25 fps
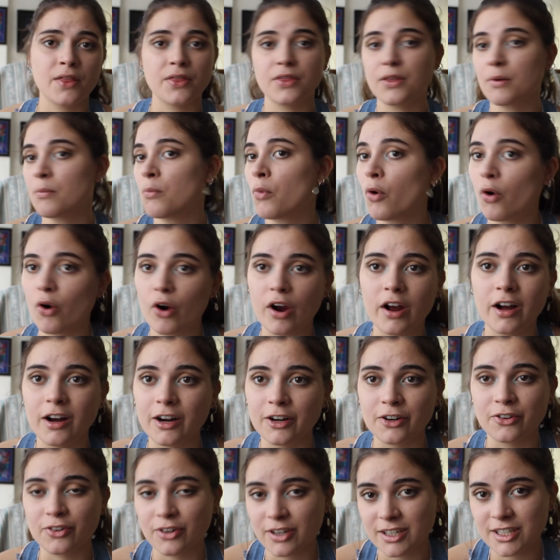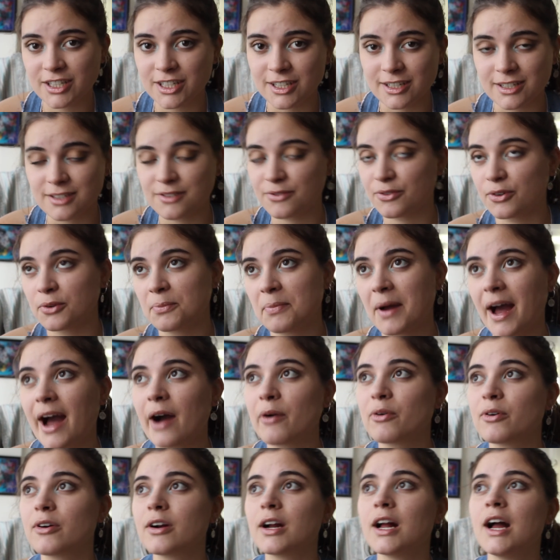the more hungry she is for
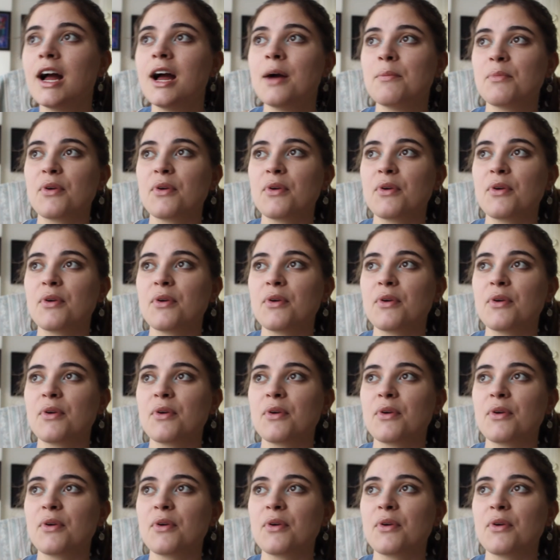power,